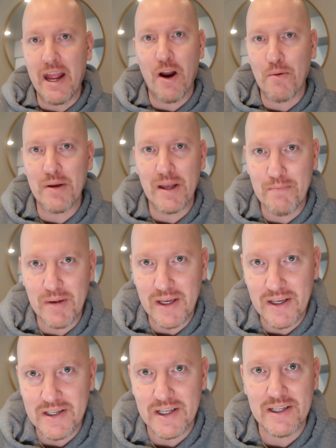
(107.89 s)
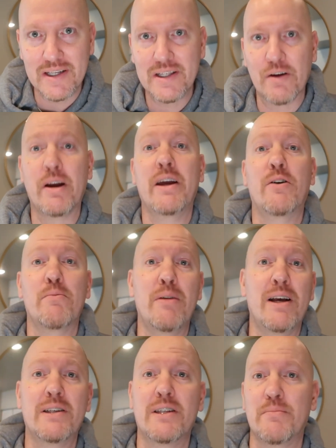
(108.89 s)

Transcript: Airbnbs, and they're hit or miss.